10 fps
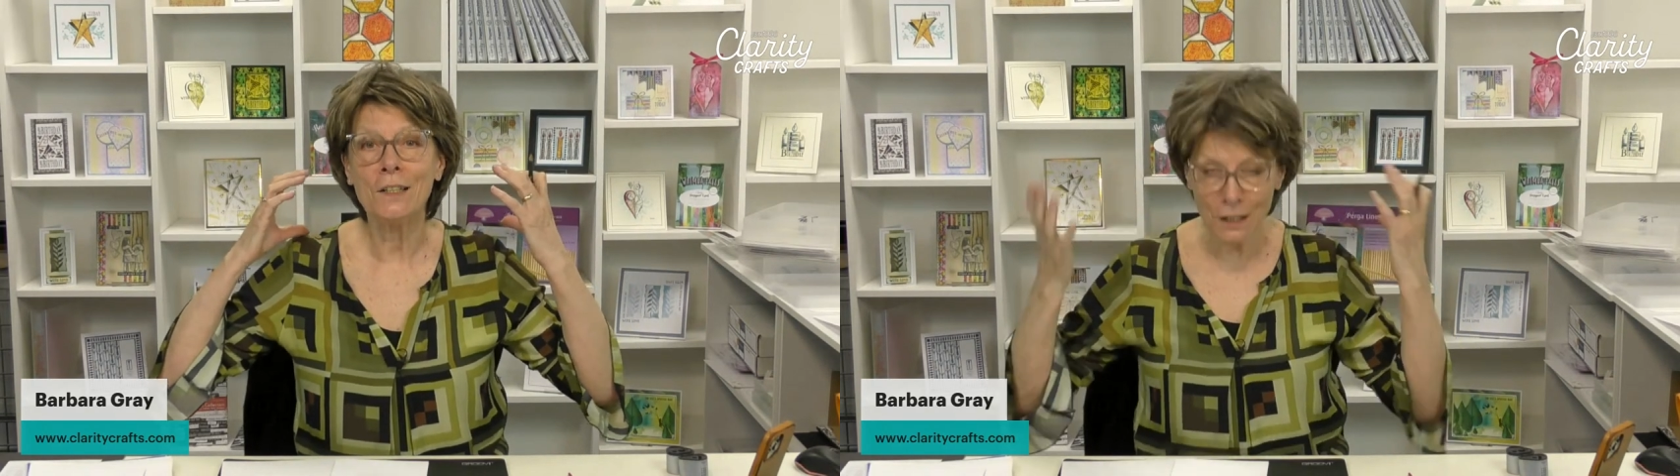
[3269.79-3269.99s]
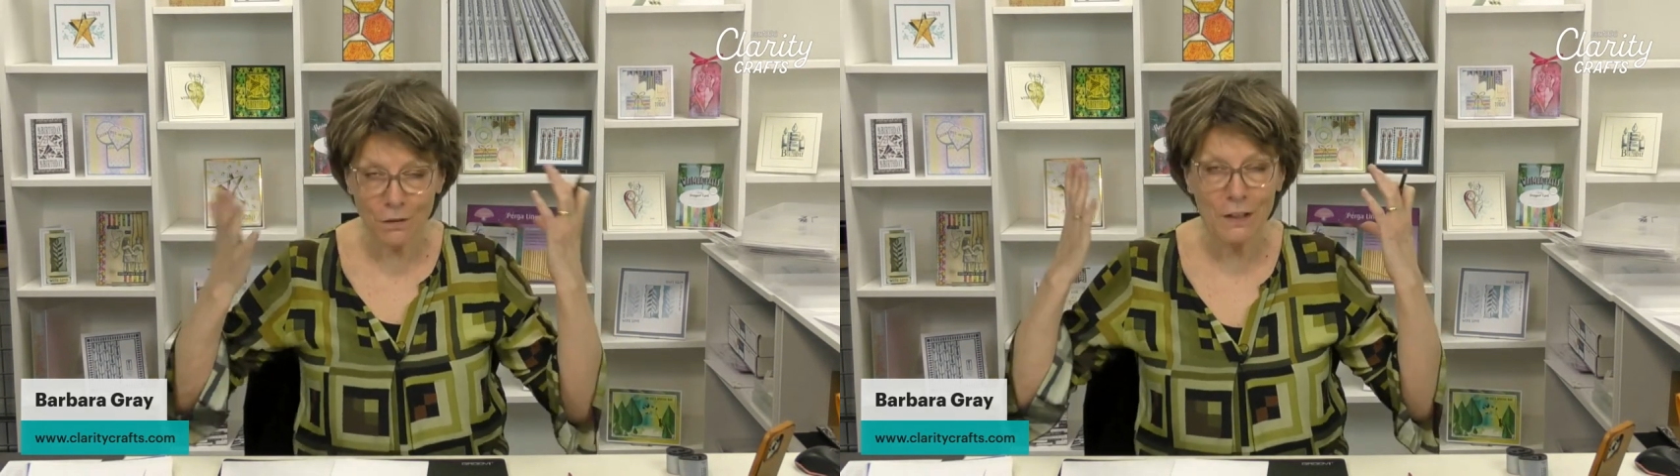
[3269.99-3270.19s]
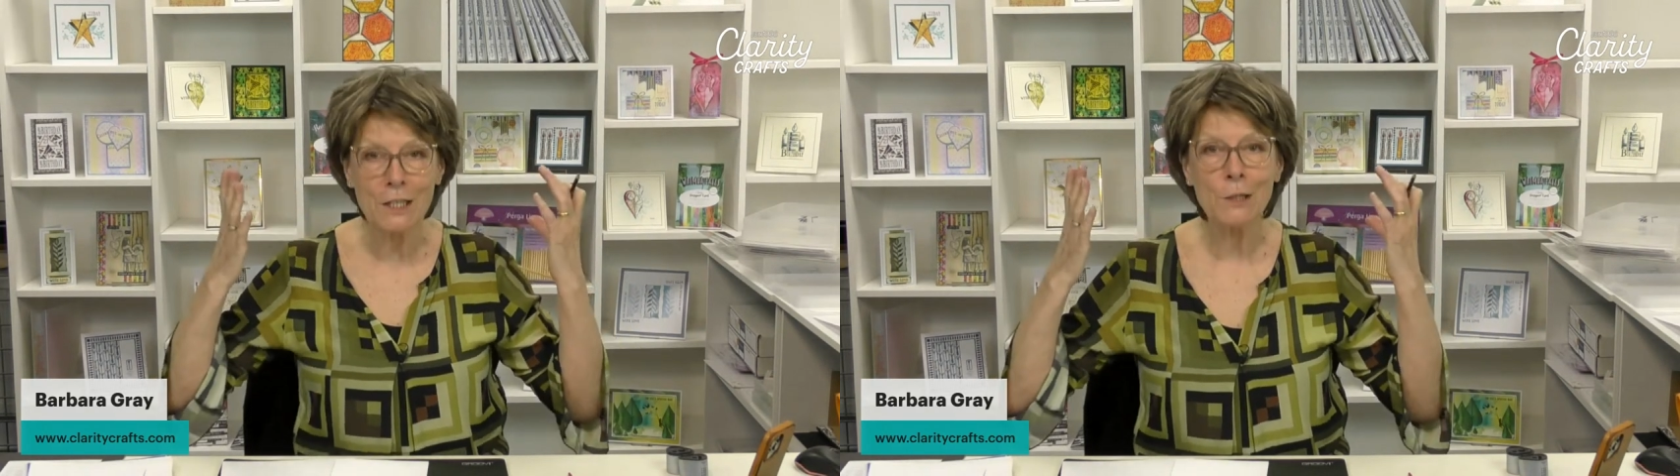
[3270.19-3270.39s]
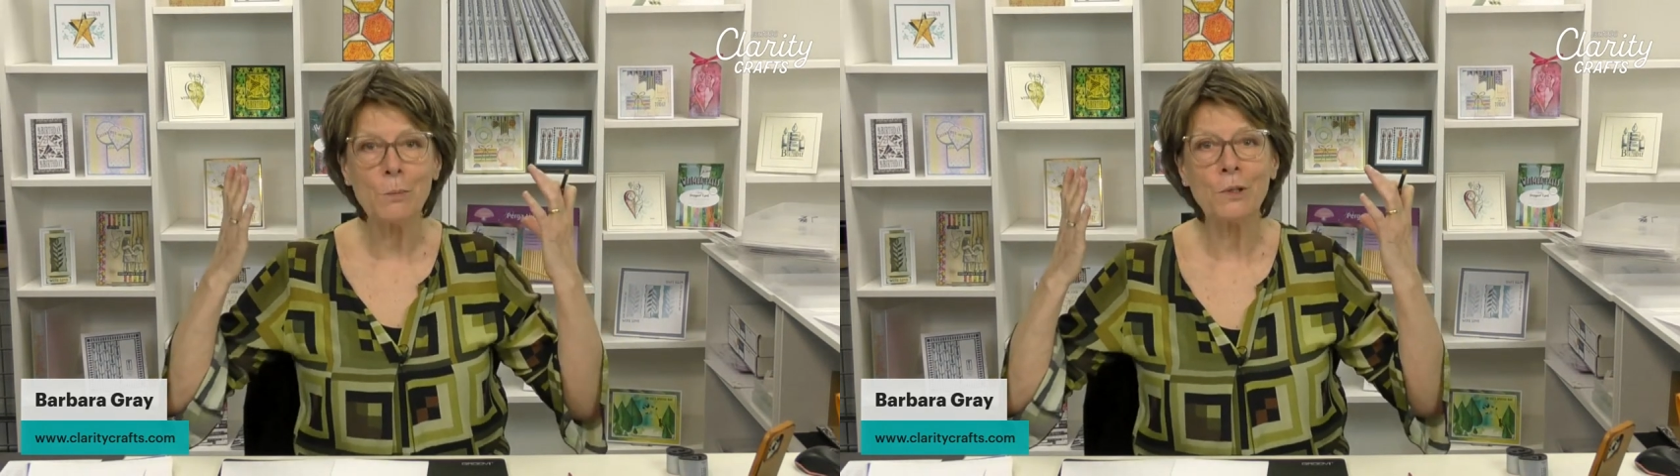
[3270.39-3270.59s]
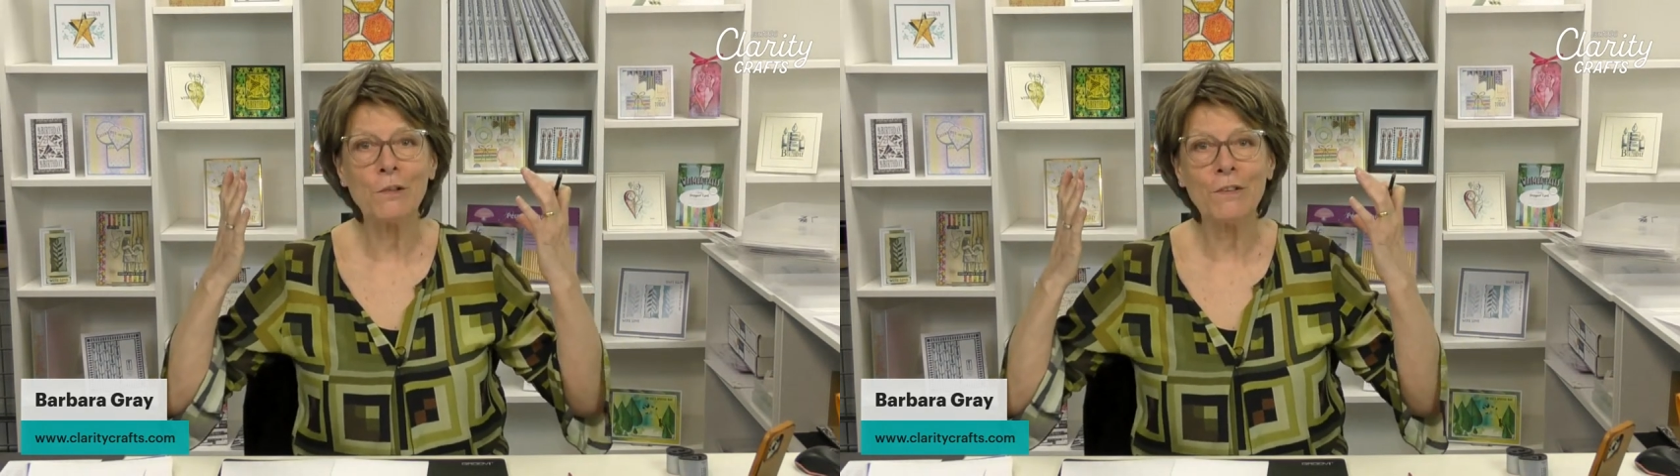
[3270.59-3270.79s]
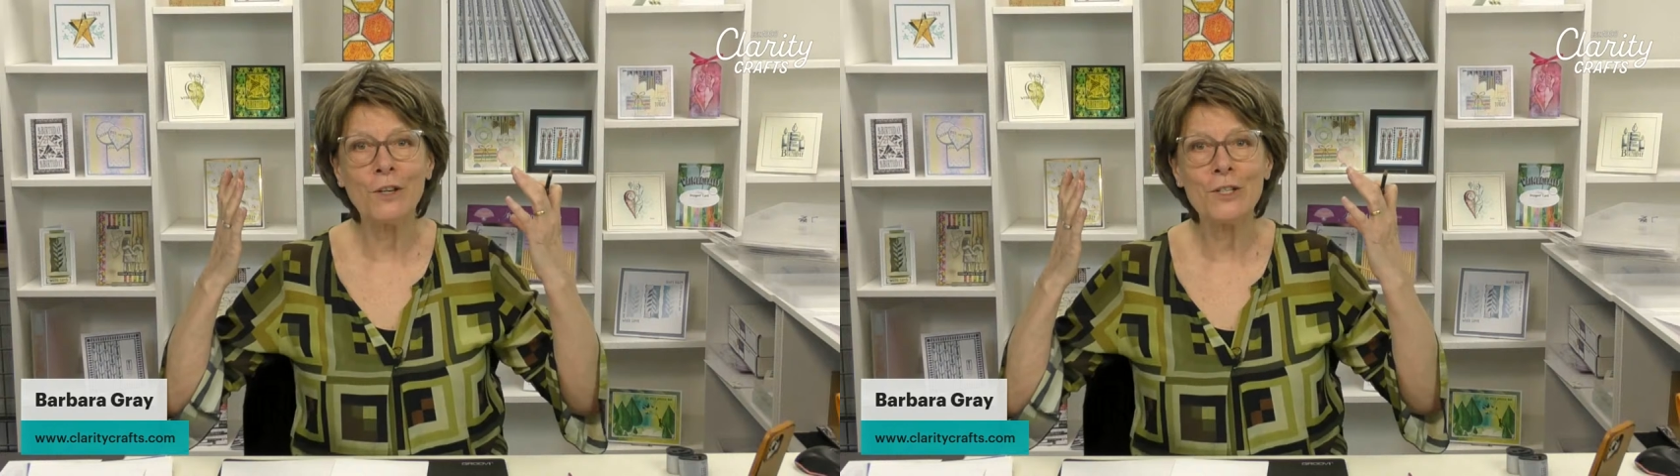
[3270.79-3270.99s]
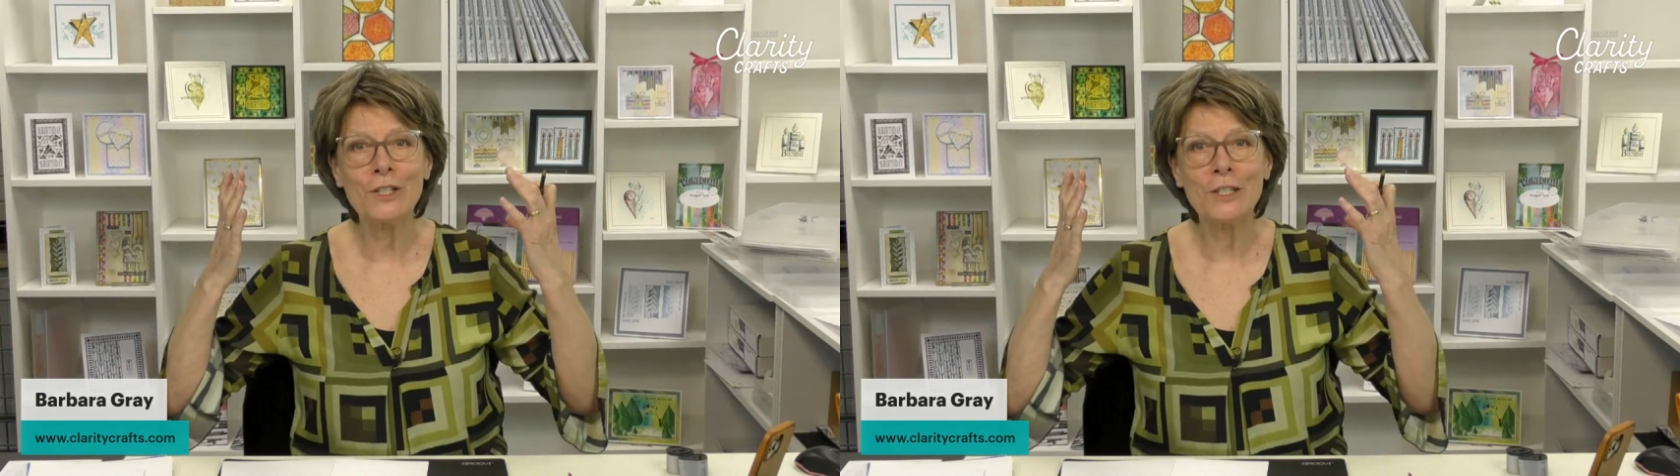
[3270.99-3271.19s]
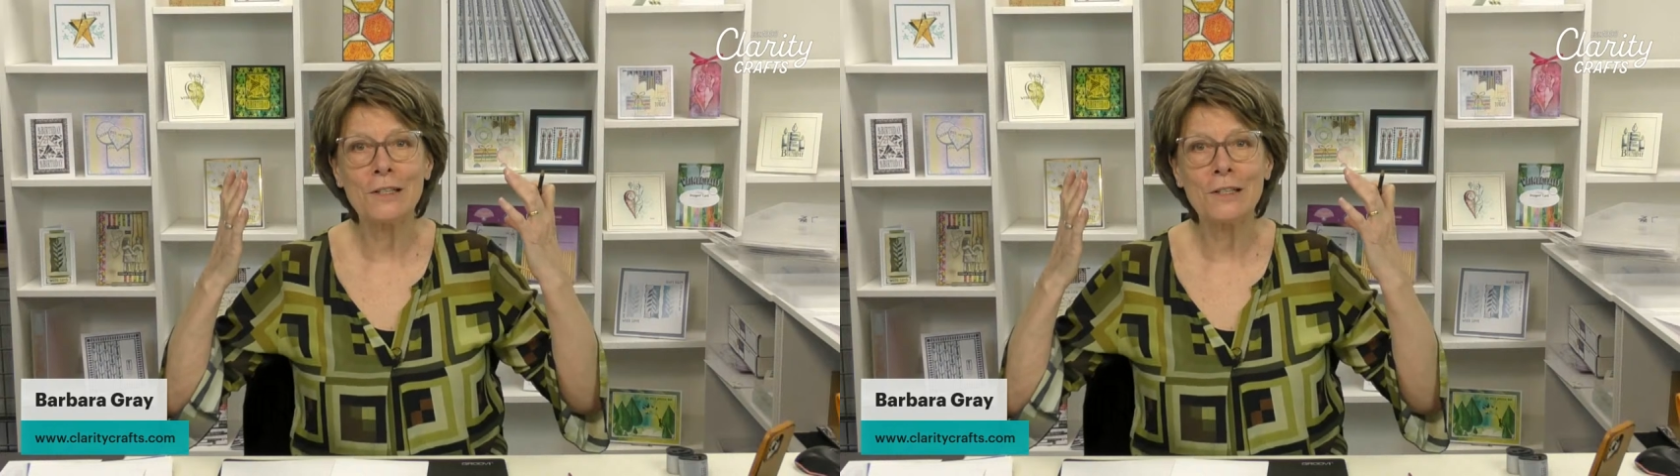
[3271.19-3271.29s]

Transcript: Think of Elizabeth I.